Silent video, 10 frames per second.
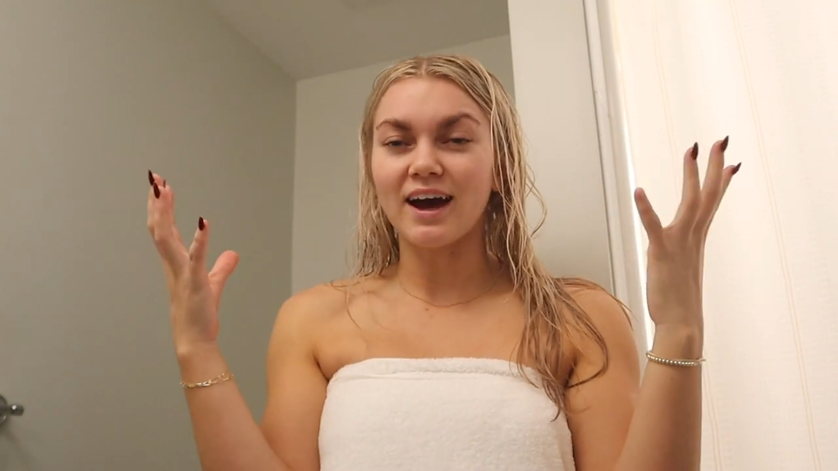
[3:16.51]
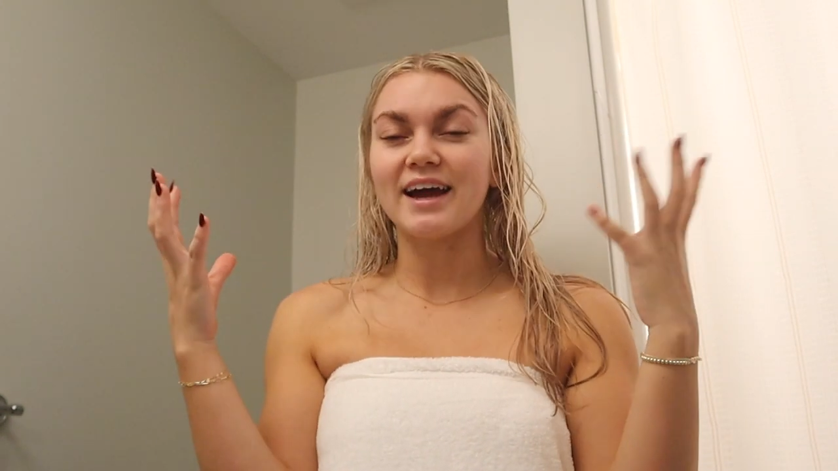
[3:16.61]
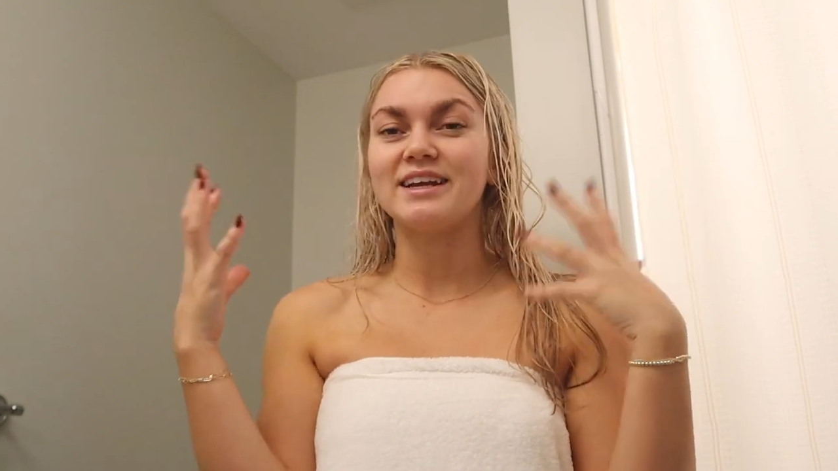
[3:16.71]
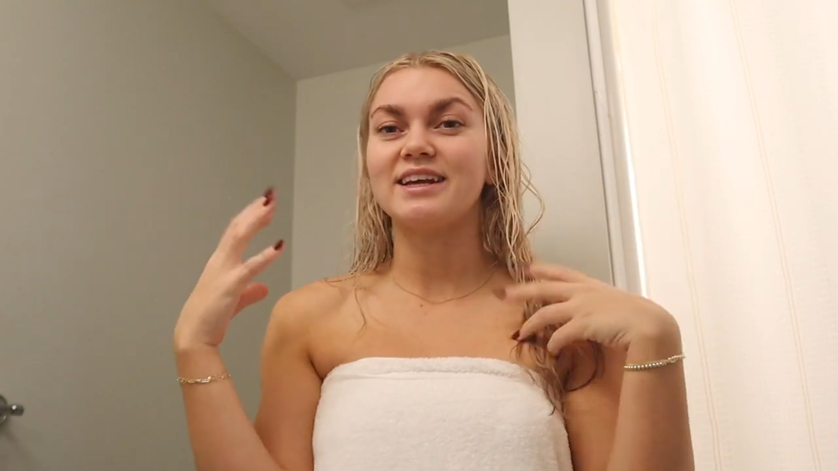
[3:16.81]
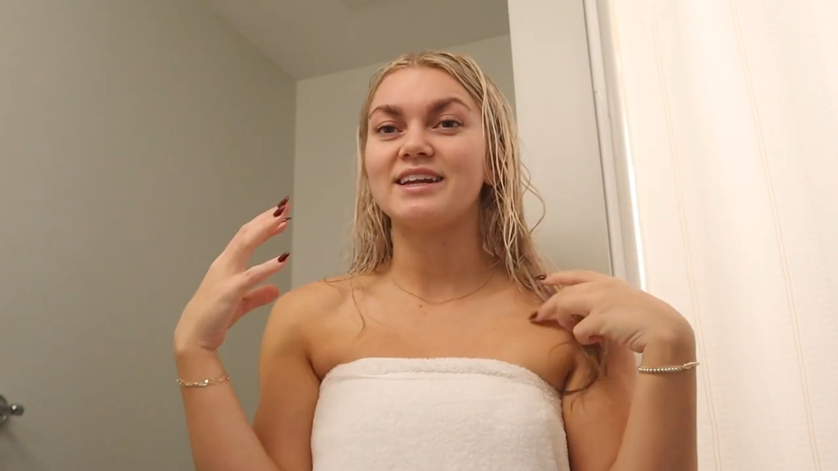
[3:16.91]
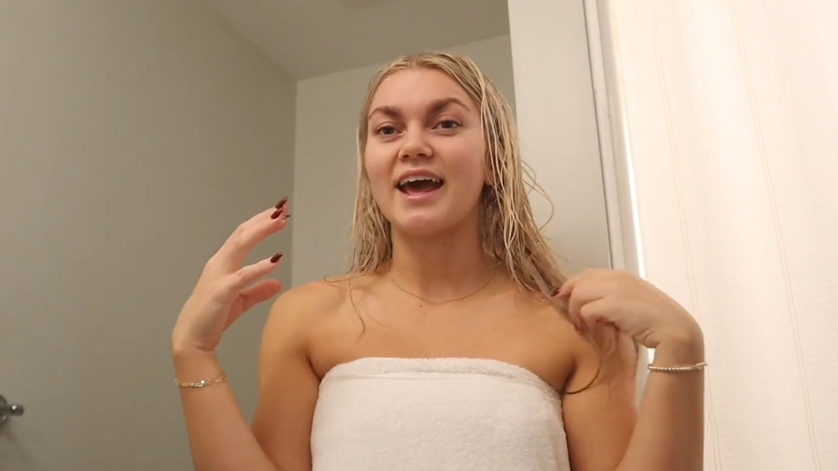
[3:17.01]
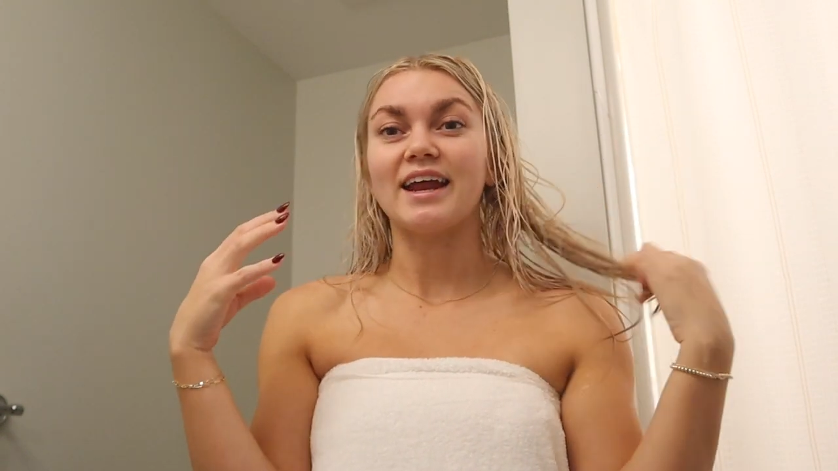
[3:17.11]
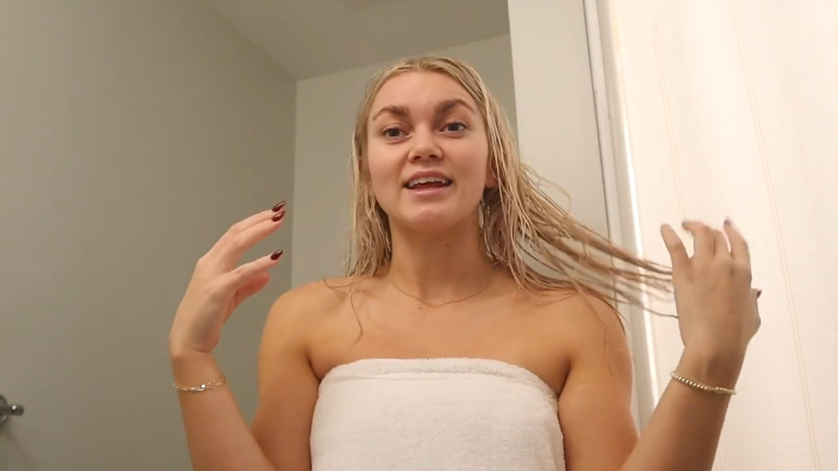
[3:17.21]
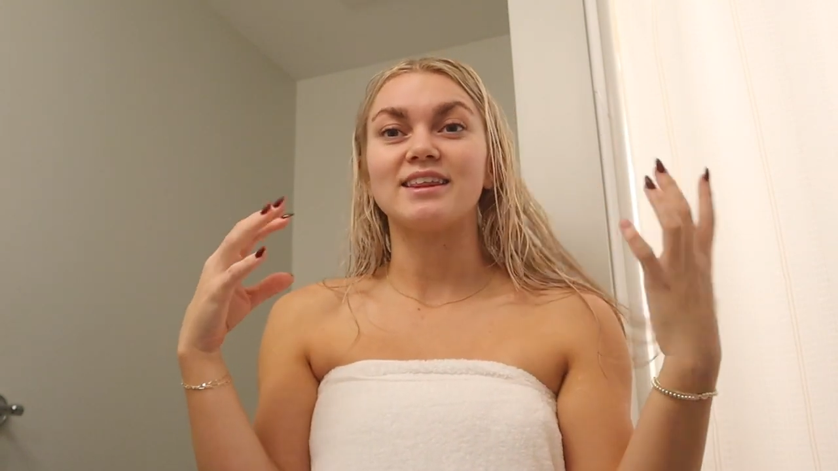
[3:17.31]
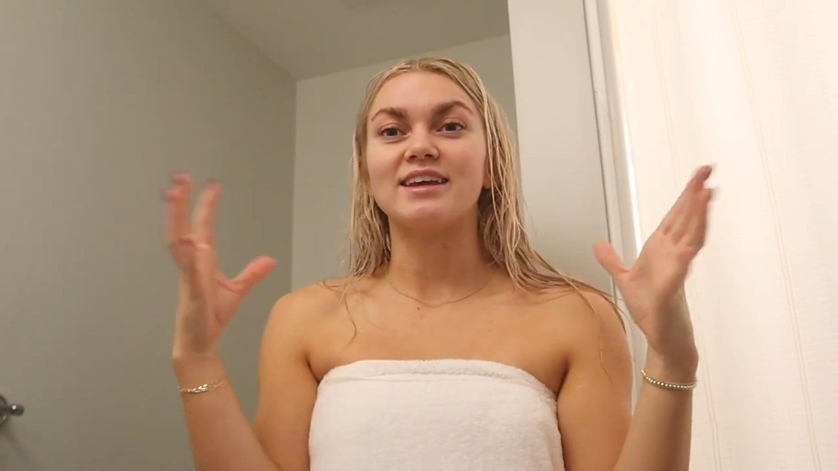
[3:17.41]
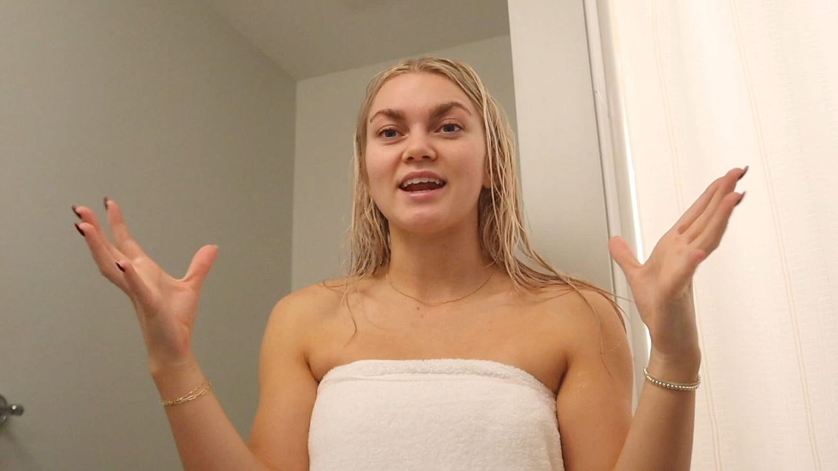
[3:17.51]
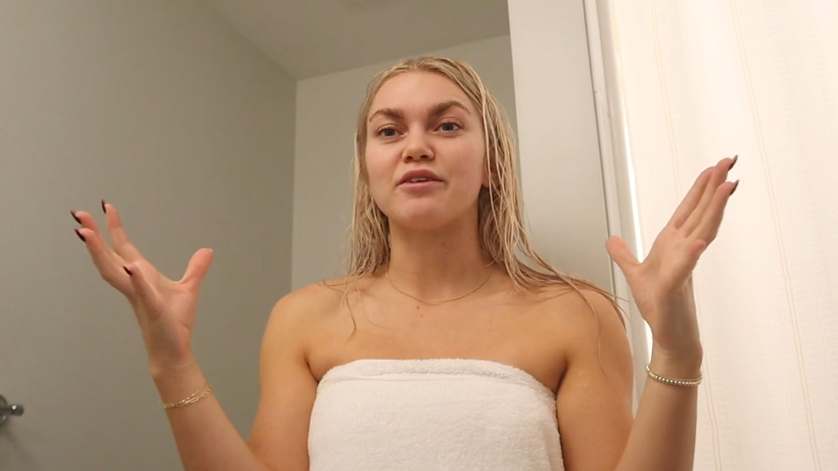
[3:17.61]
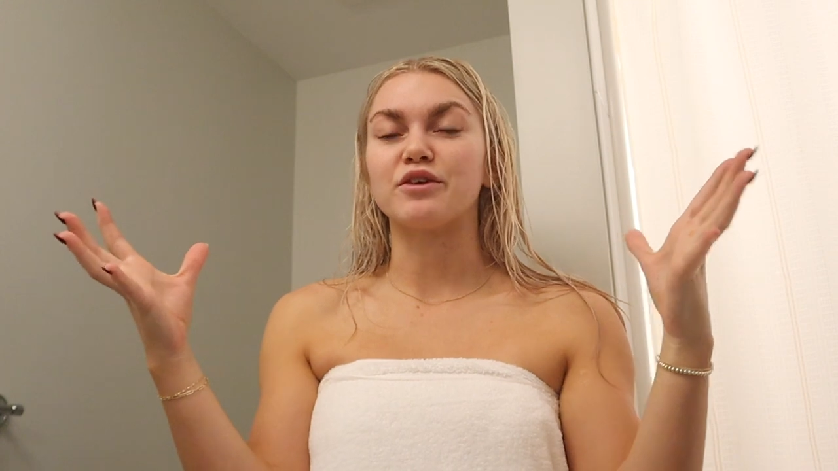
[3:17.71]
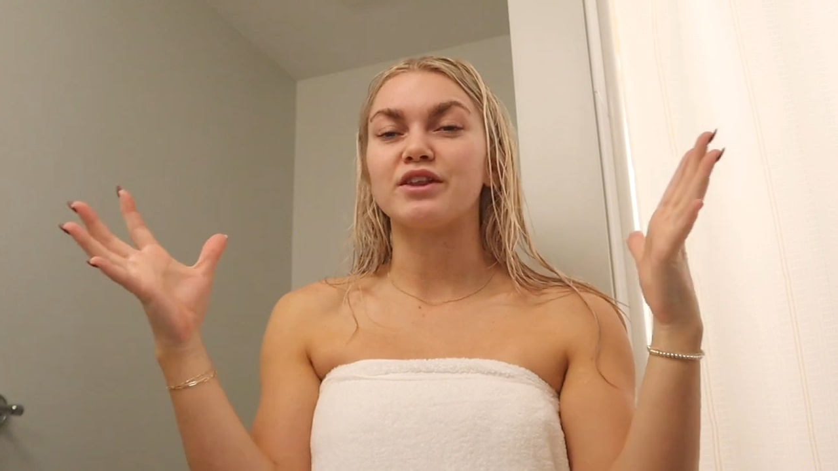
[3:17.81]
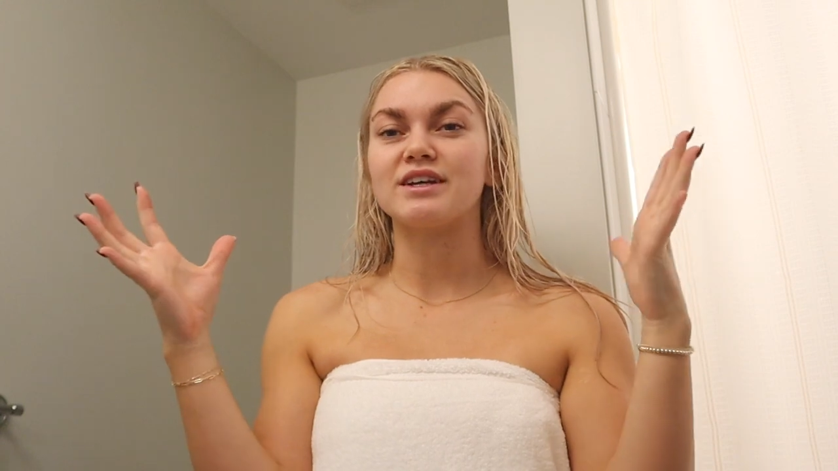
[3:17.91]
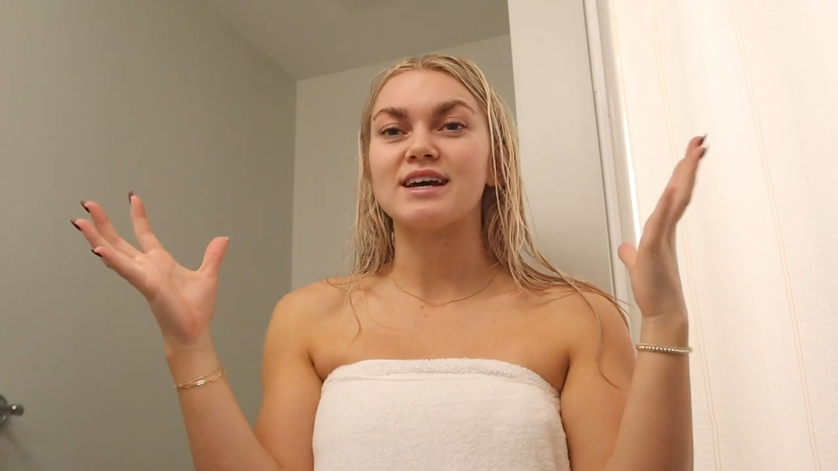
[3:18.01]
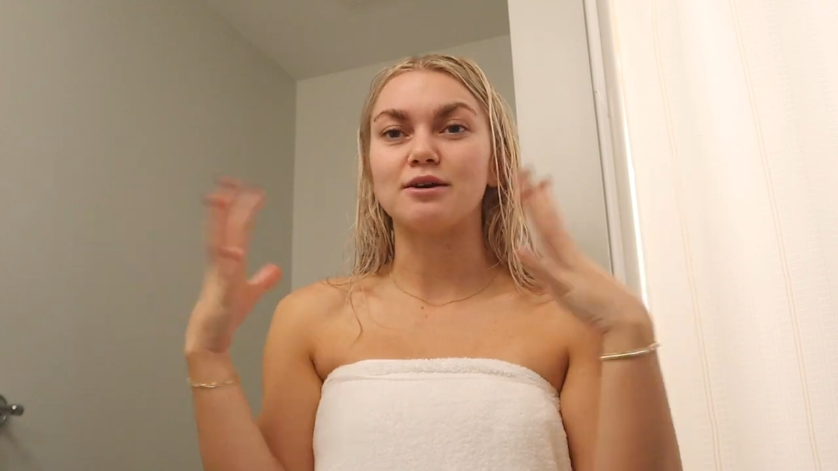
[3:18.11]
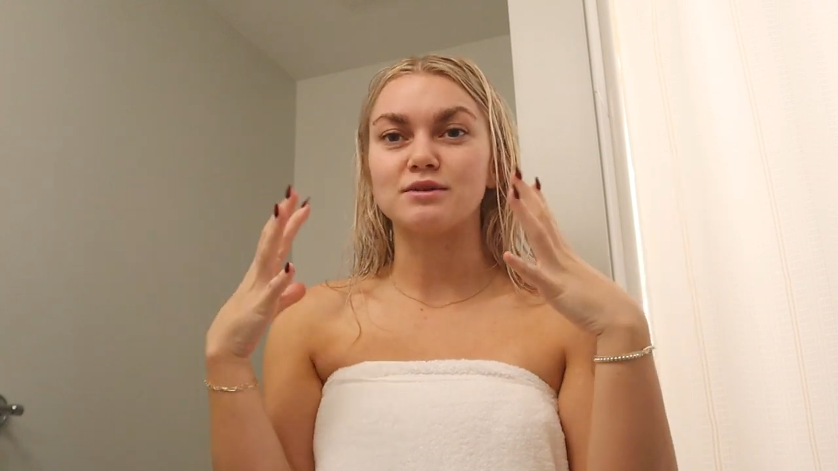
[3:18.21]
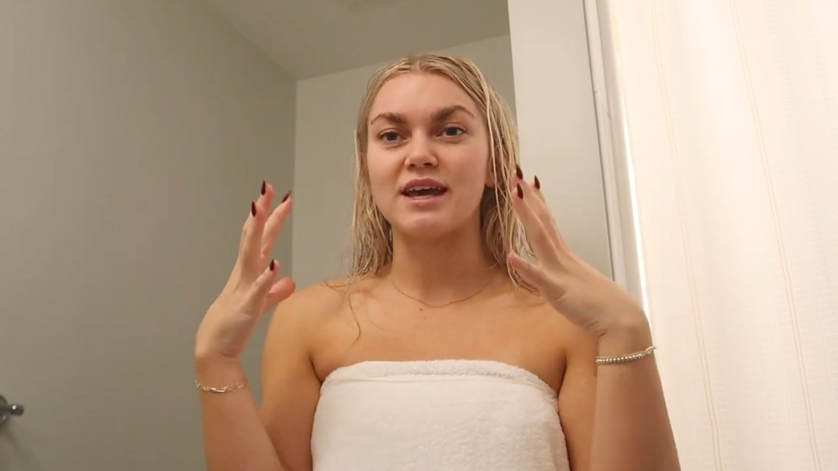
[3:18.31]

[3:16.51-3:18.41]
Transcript: I need anything and everything to help